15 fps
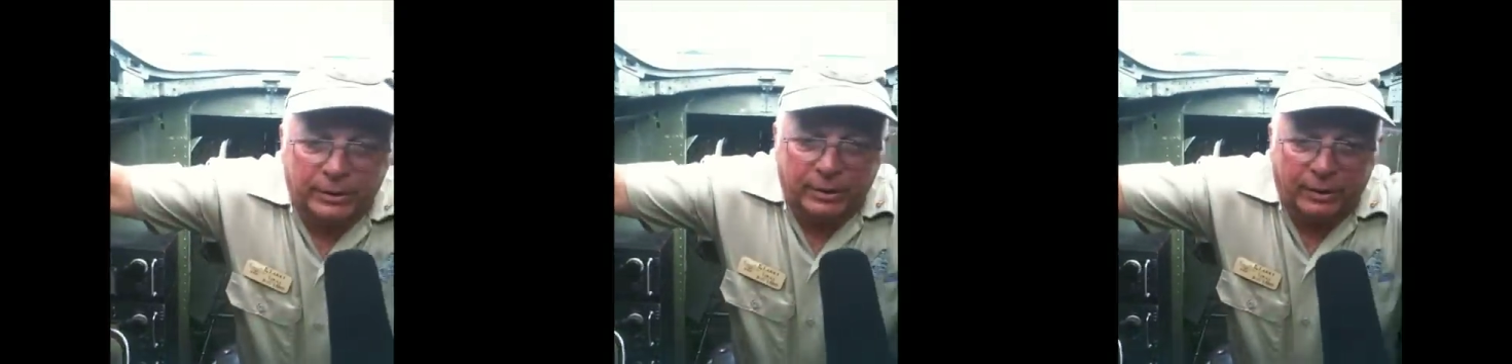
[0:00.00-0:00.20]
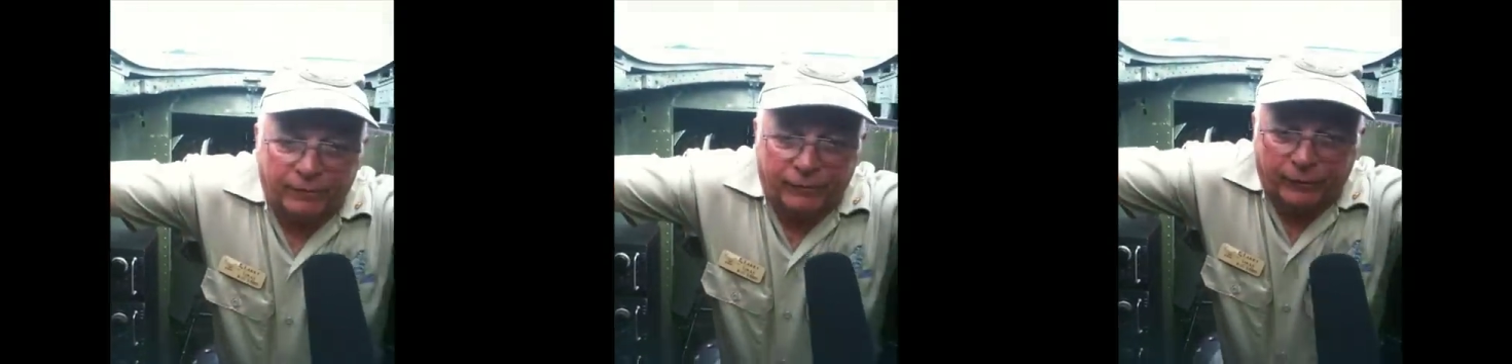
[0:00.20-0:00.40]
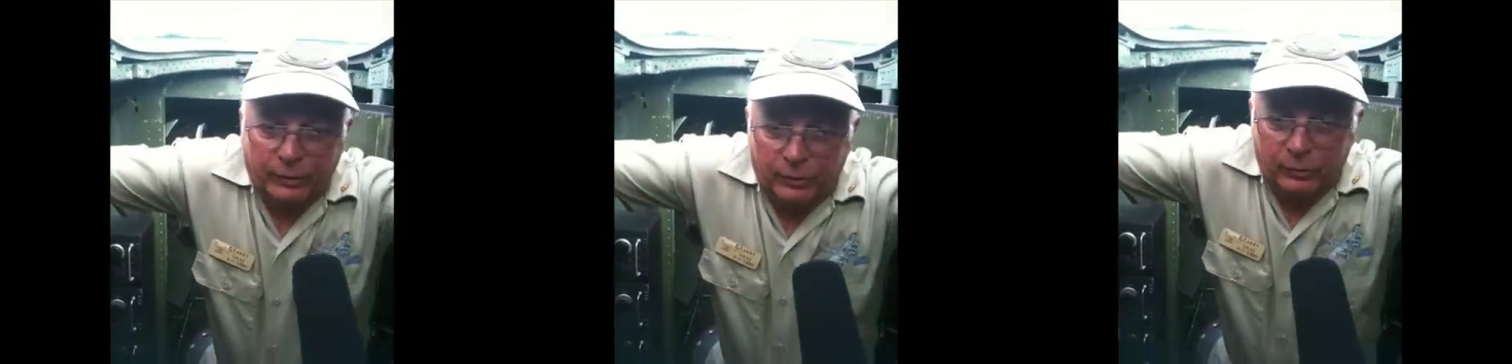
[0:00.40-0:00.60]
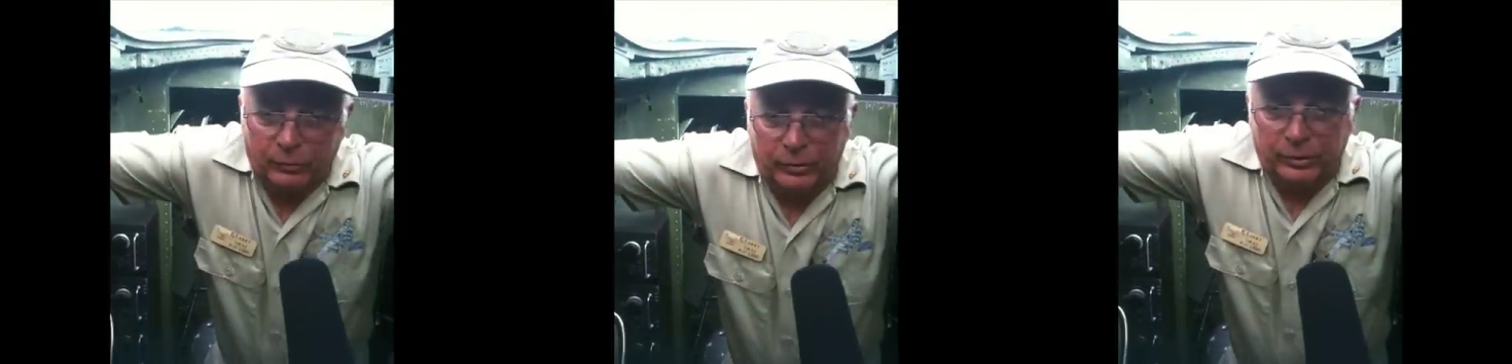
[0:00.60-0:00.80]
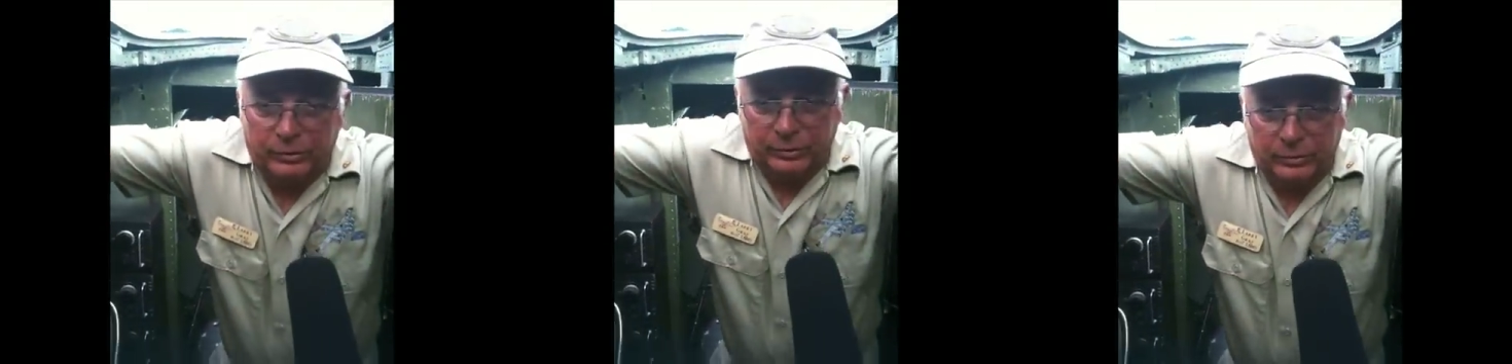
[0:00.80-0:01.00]
they
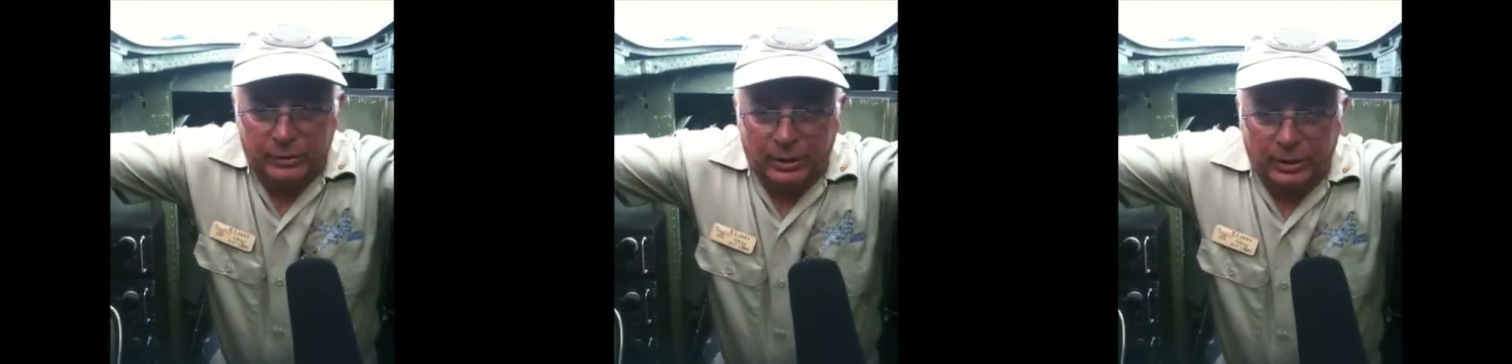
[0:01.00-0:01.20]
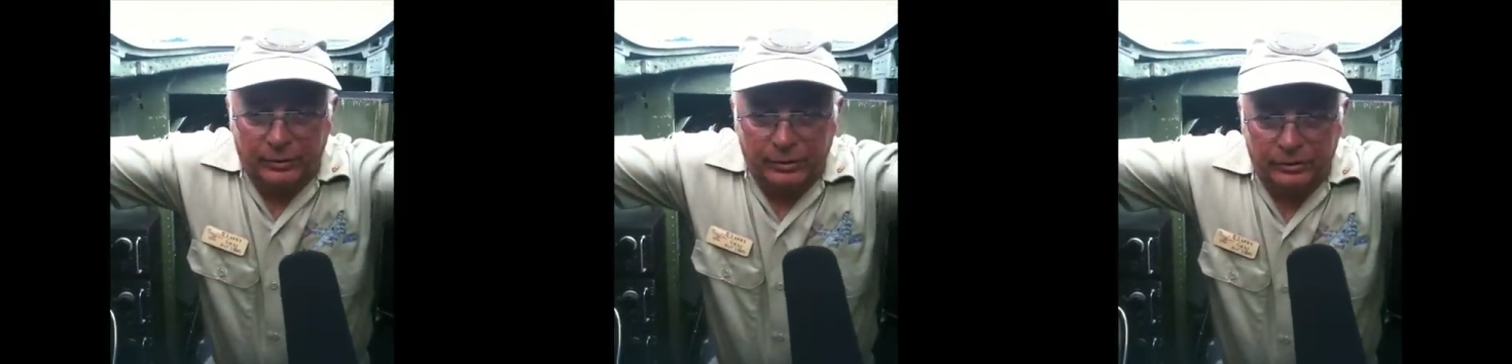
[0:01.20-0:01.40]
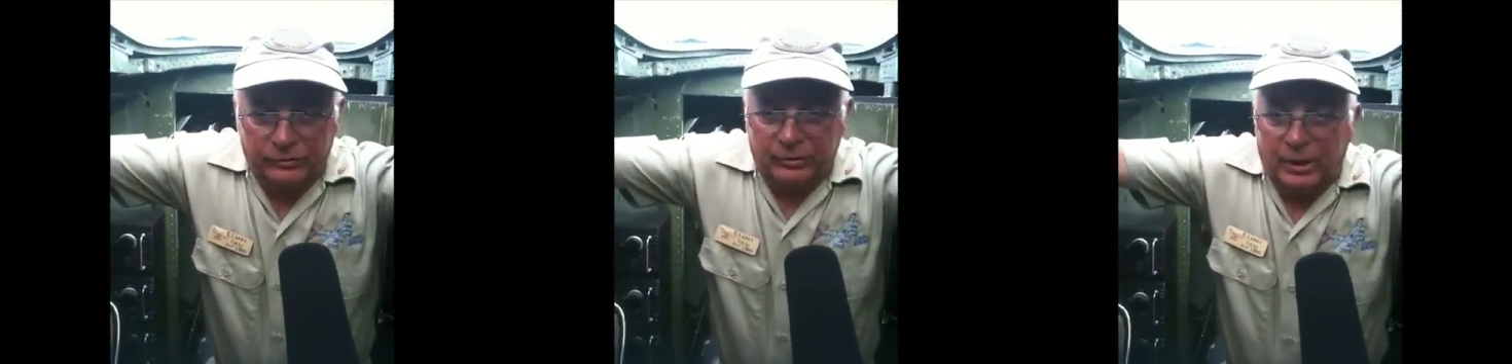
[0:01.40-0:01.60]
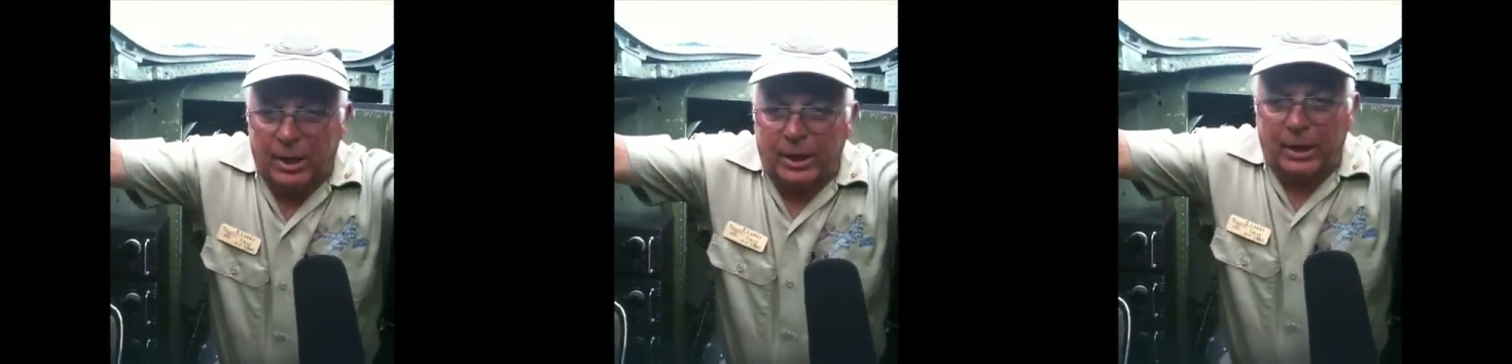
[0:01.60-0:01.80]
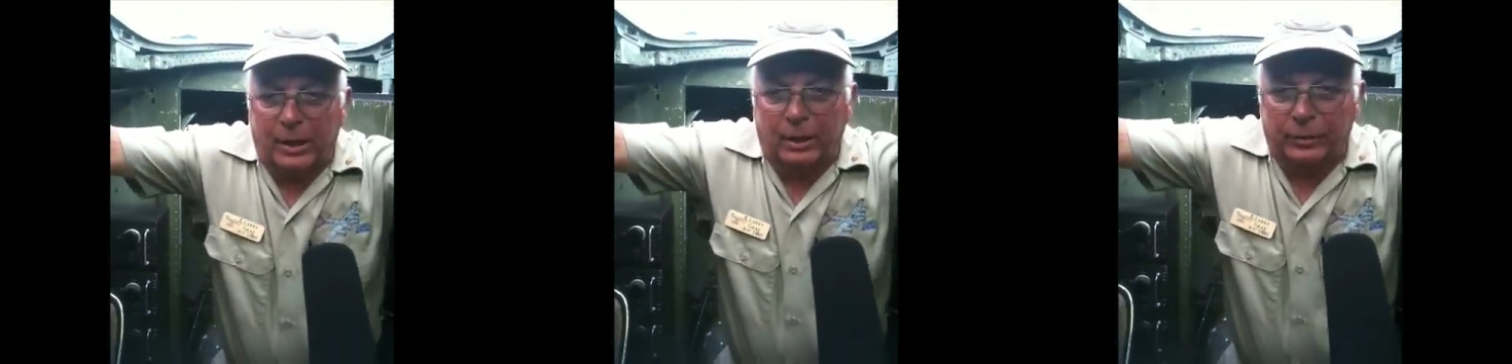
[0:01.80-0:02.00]
flew, this is a
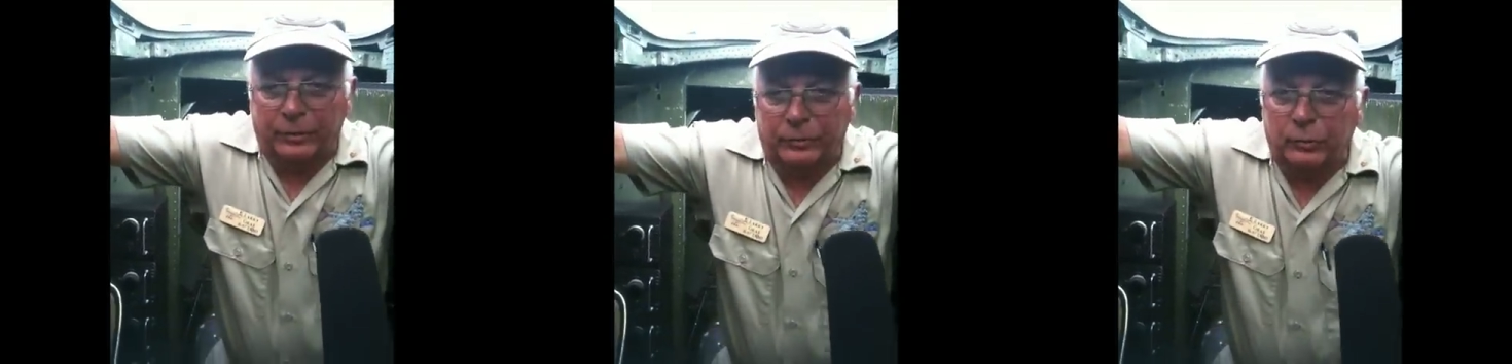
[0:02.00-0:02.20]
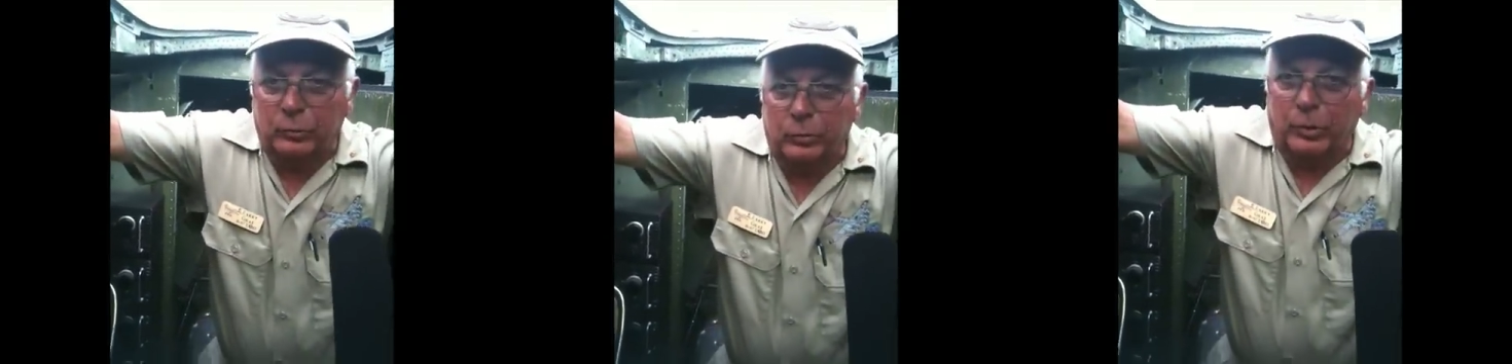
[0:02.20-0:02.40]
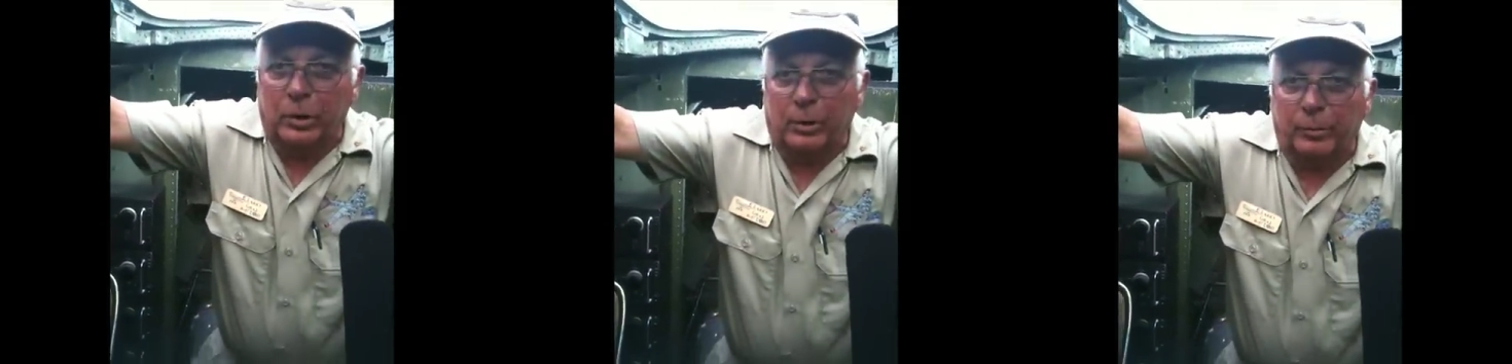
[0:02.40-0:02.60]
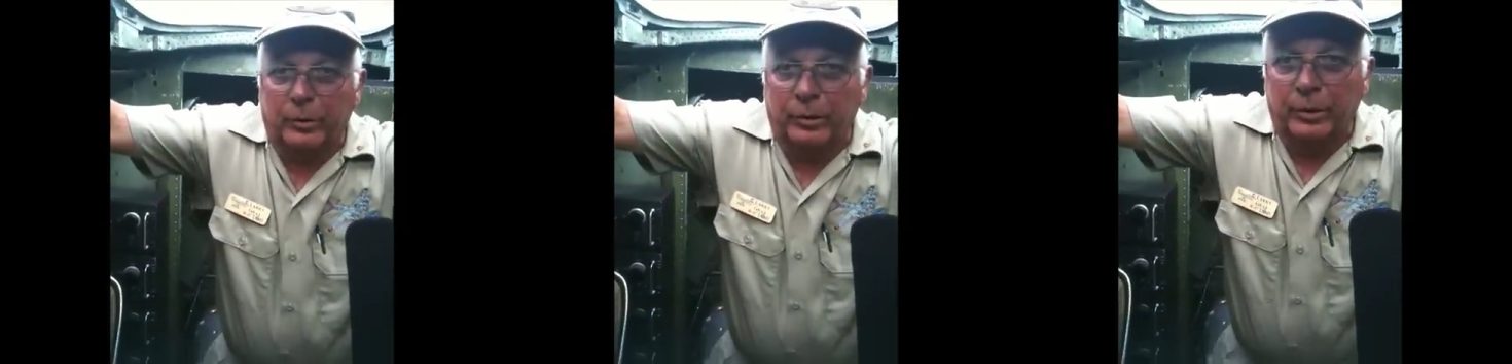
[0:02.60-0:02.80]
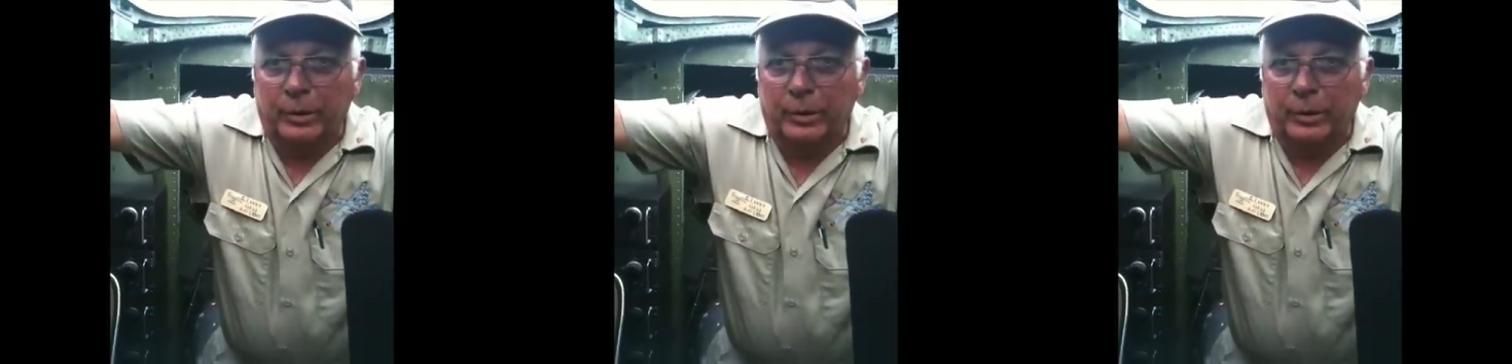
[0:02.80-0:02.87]
high-altitude bomber.